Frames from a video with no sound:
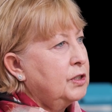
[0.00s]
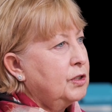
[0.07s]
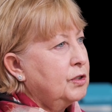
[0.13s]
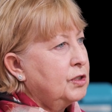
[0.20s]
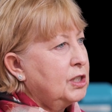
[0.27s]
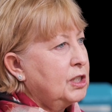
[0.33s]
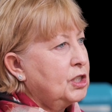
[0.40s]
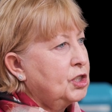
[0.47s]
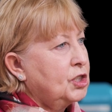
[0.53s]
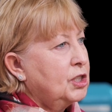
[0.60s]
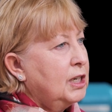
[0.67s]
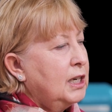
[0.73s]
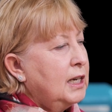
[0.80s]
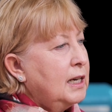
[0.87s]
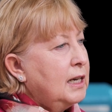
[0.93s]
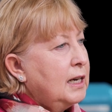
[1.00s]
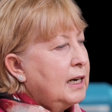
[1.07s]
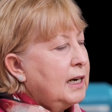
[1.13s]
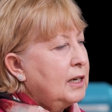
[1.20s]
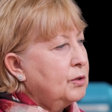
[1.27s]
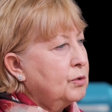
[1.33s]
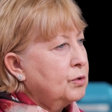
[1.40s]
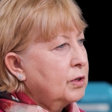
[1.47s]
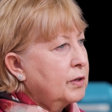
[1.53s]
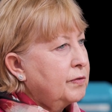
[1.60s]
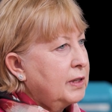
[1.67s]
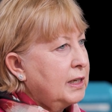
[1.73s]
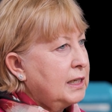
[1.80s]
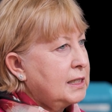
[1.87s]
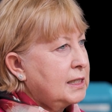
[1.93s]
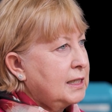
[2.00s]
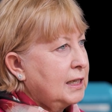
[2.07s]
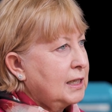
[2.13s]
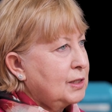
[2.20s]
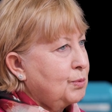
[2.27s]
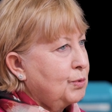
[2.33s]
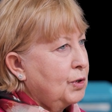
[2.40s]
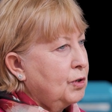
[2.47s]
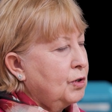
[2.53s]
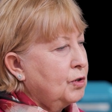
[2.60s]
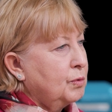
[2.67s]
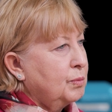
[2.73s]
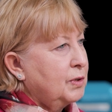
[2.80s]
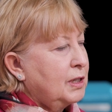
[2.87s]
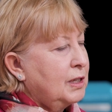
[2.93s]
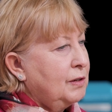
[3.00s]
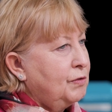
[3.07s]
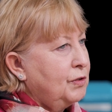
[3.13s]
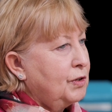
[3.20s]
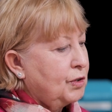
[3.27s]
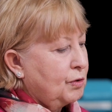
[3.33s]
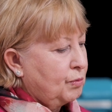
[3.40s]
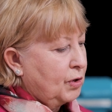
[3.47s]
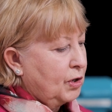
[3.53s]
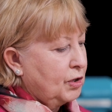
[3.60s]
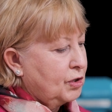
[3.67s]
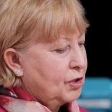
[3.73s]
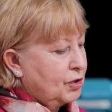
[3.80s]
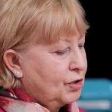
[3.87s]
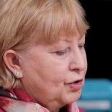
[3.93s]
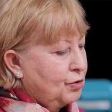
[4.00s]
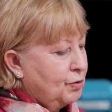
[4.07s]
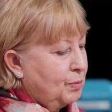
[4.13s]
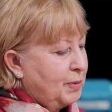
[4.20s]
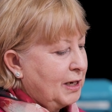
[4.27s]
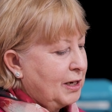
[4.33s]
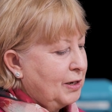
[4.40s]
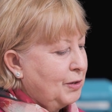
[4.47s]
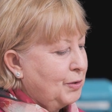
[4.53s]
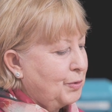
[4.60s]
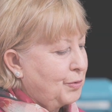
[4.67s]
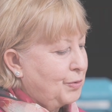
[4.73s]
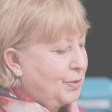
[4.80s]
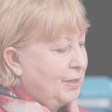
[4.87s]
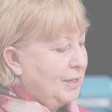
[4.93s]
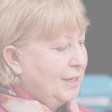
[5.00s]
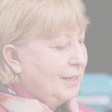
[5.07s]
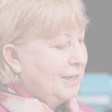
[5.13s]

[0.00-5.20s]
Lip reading: to your dish. And all of these things will help give you the road to a better health.